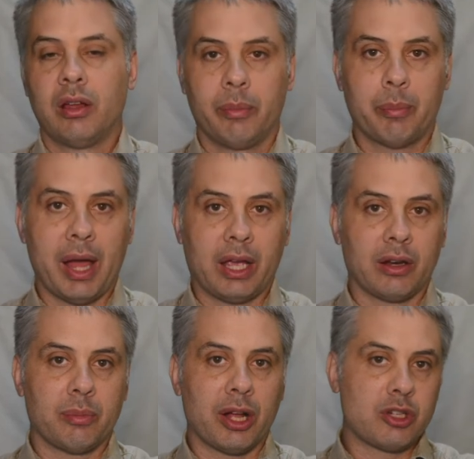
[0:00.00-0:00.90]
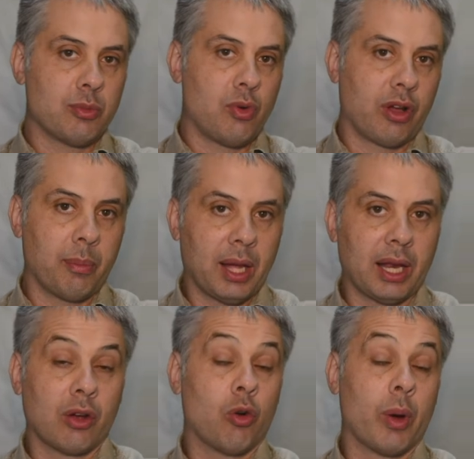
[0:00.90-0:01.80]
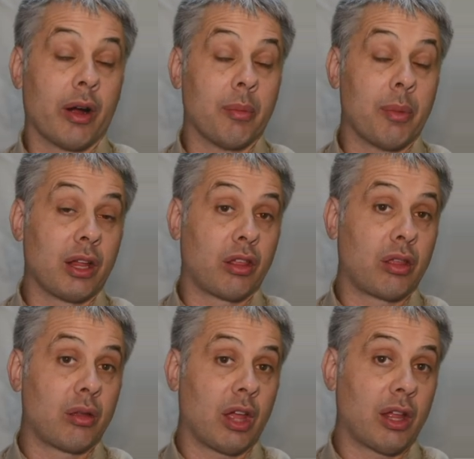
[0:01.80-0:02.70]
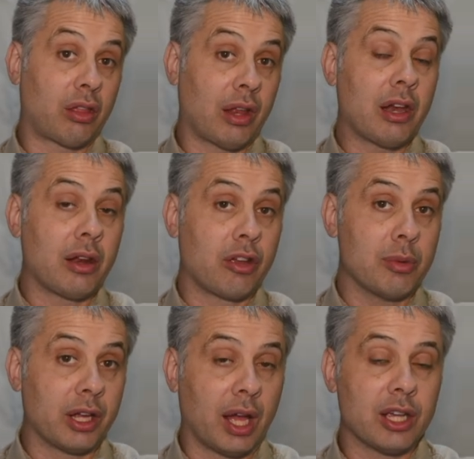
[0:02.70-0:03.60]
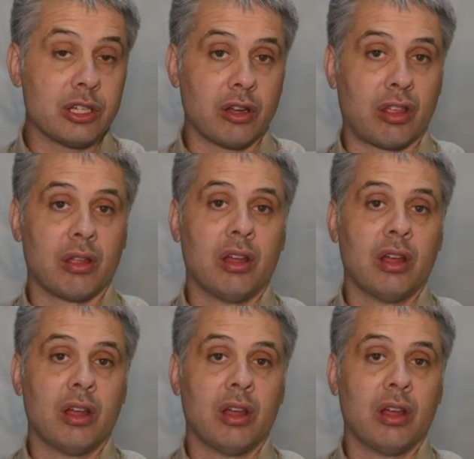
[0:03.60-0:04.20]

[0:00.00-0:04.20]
make it much more compelling, or where it makes cellular communications